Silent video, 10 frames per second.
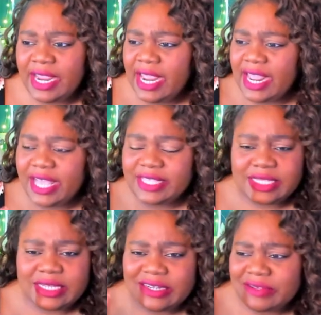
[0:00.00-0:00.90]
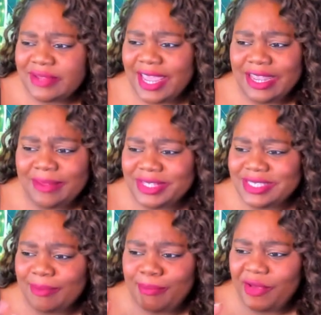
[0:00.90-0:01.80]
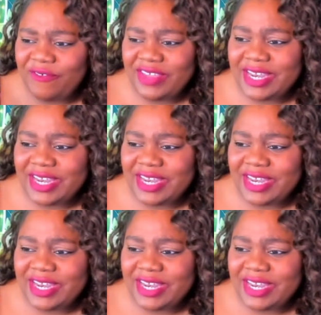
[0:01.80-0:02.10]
It has a little elements of both in